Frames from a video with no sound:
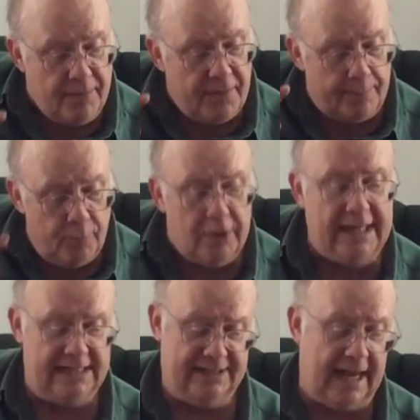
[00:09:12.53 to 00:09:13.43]
the
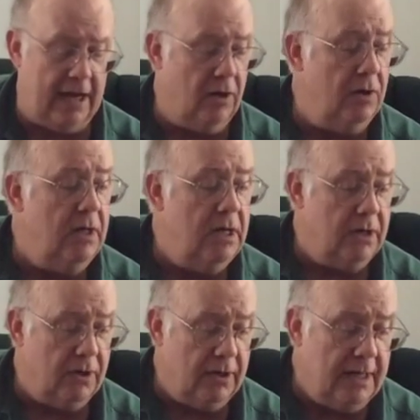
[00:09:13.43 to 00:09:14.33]
boogie scale
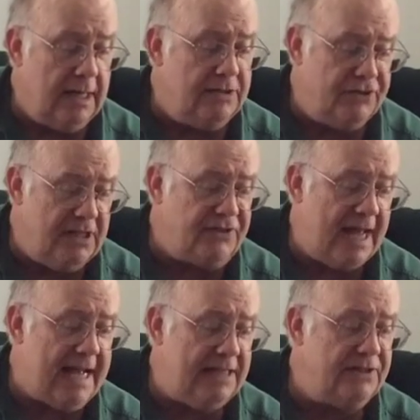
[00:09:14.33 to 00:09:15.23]
just
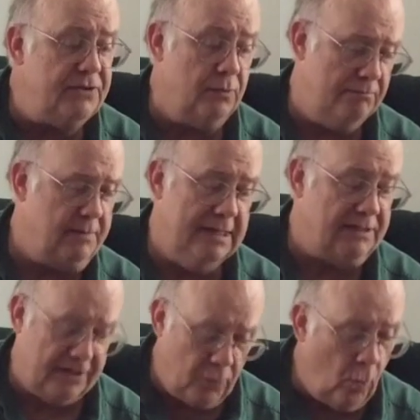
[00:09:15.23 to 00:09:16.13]
has
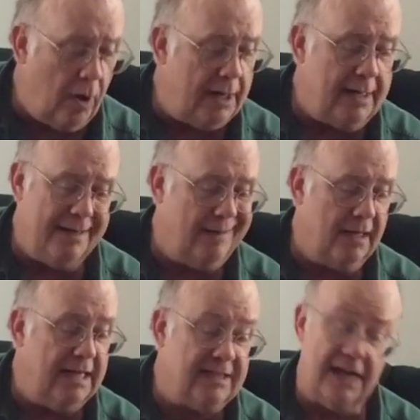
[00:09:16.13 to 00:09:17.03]
it's got the 1,
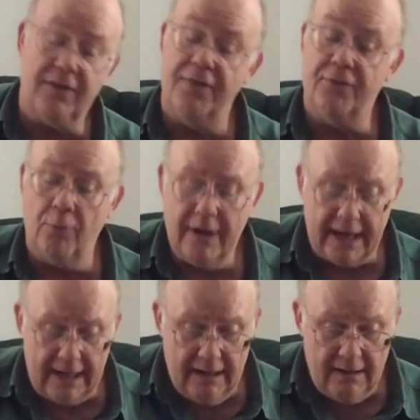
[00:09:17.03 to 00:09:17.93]
it's got the 3,
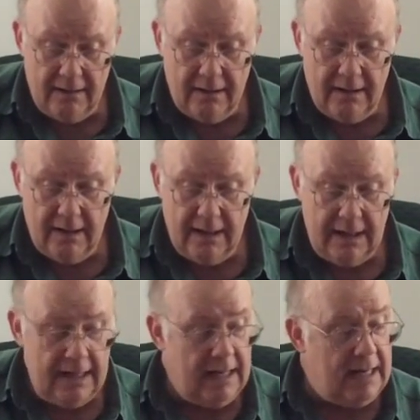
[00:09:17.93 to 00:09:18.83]

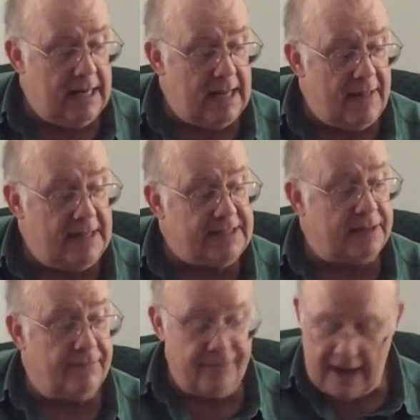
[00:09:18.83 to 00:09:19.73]
then it's
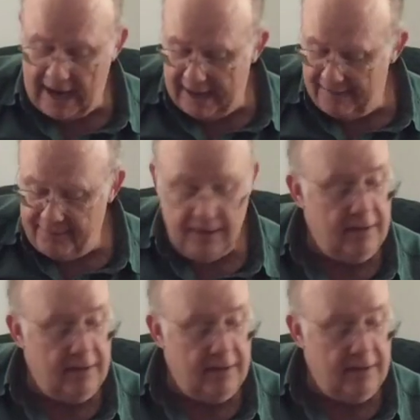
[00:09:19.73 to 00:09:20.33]
got the 5,